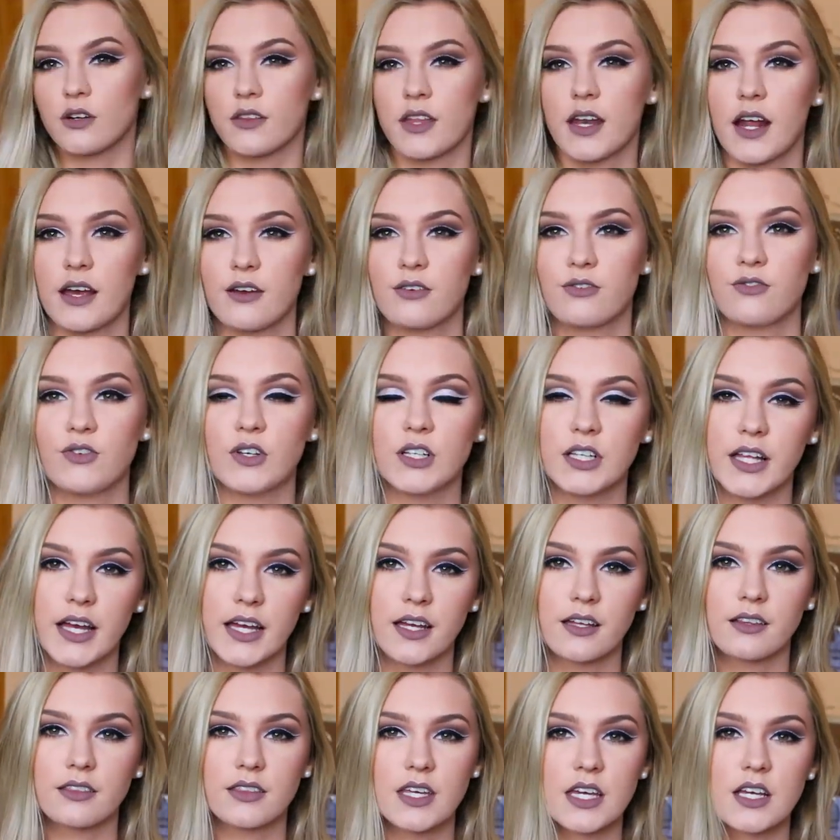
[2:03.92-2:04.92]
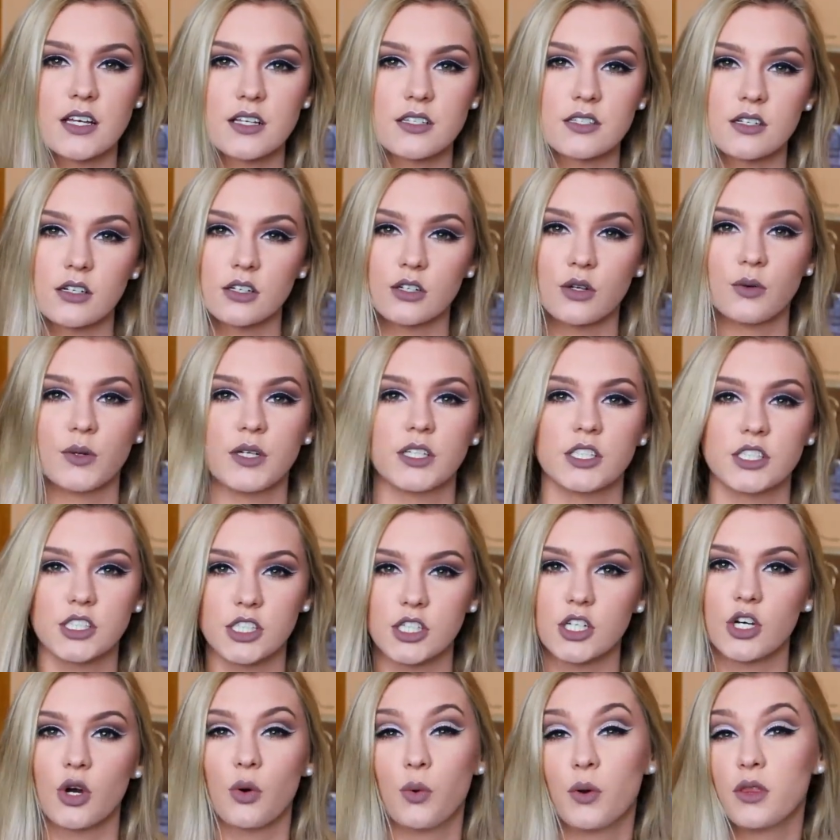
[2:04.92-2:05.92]
or that I feel like things are going
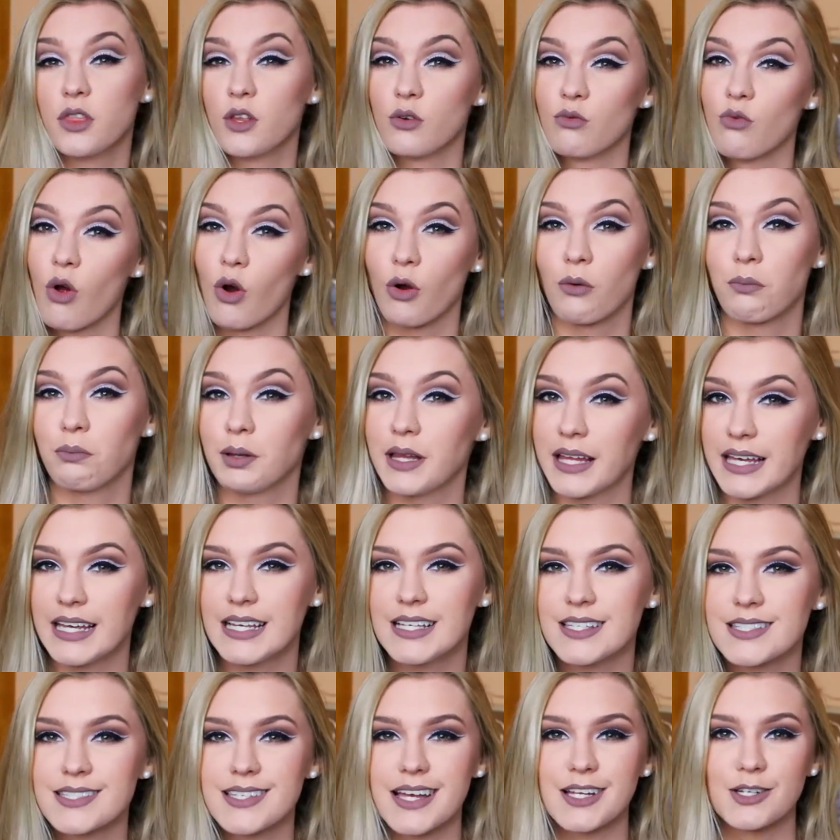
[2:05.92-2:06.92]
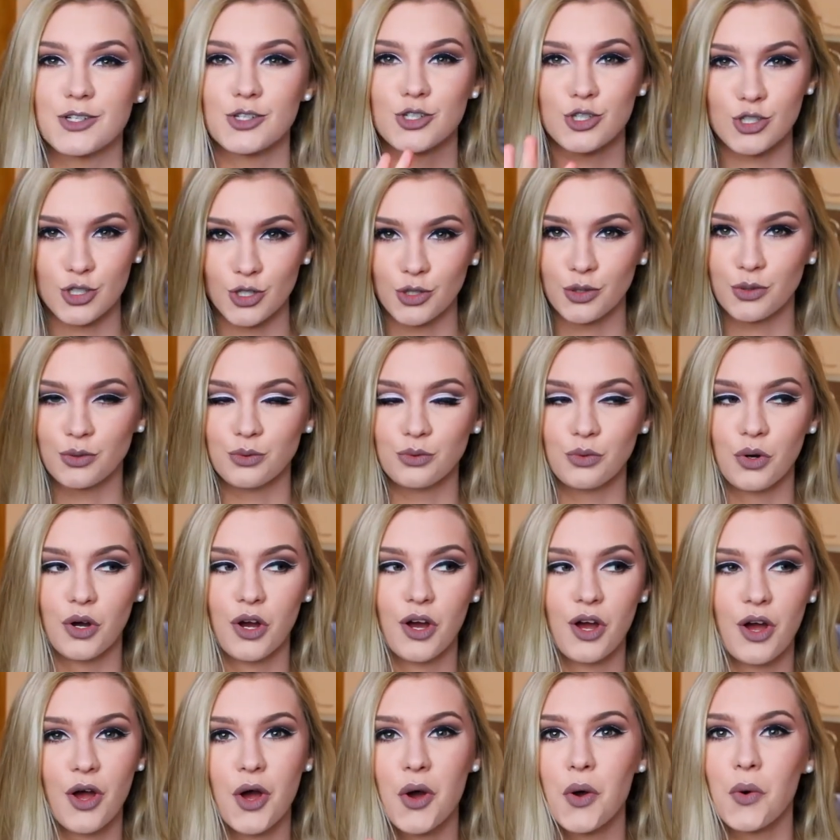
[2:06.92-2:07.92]
to go in the wrong place and show
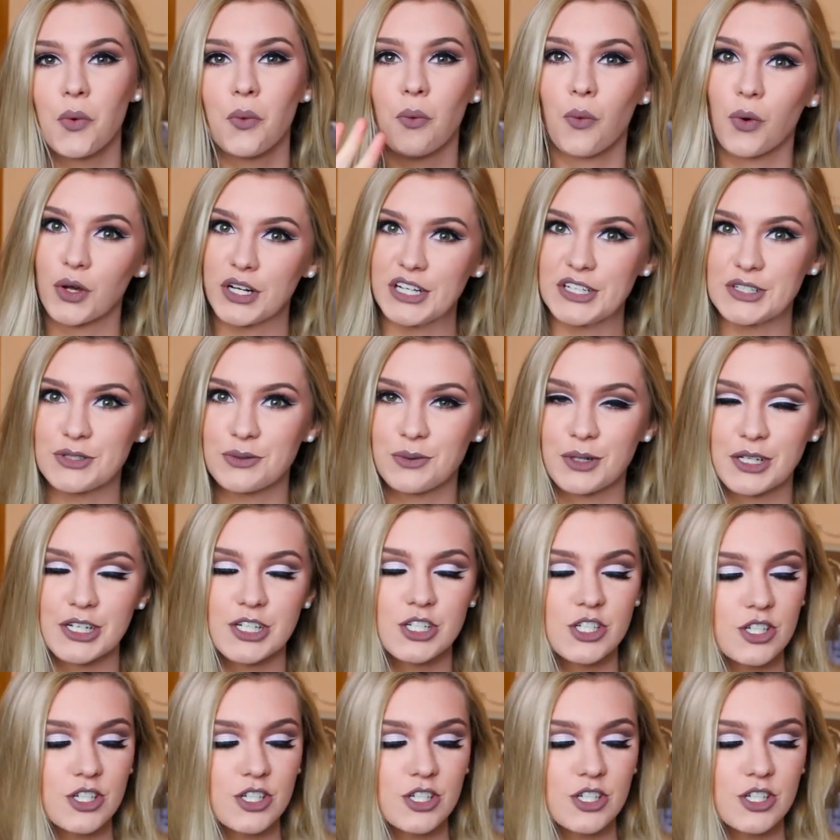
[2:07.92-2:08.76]
what I don't want to